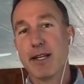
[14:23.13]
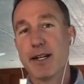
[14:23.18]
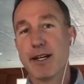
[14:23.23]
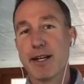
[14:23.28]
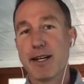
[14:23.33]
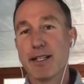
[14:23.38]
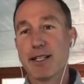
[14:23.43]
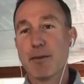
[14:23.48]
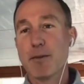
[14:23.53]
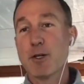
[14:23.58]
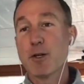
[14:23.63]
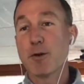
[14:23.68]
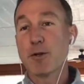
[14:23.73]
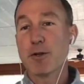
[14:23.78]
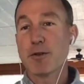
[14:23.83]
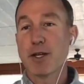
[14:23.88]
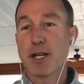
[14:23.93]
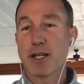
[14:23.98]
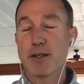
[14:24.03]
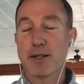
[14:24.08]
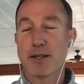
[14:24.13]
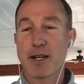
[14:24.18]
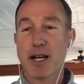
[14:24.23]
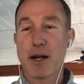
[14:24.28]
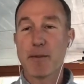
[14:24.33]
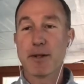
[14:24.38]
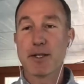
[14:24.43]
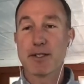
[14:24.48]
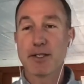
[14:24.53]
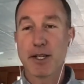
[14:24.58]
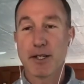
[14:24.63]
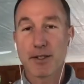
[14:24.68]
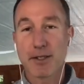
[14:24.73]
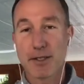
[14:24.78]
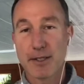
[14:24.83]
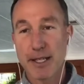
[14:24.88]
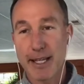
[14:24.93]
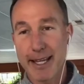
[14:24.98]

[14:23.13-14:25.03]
Uh, let me know what you think in the comment section.